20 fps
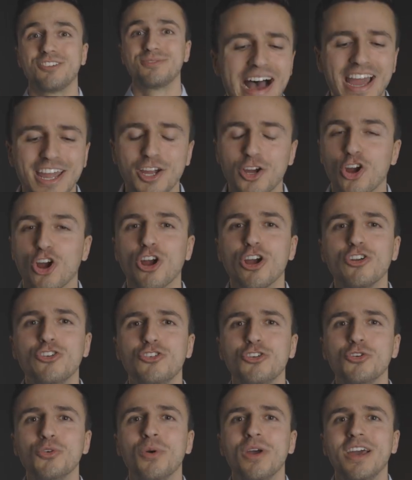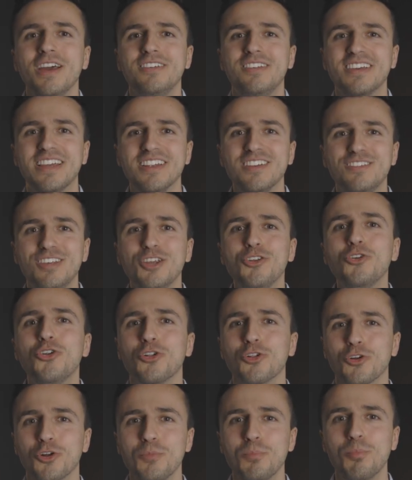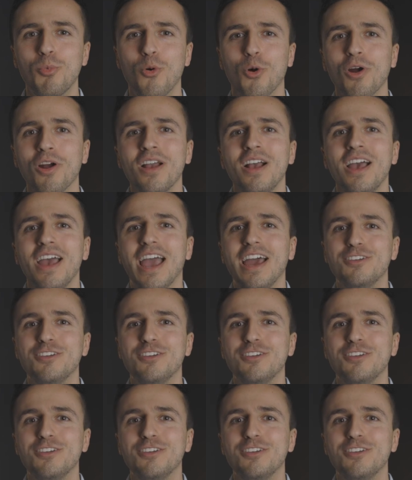I encourage you to continue to learn more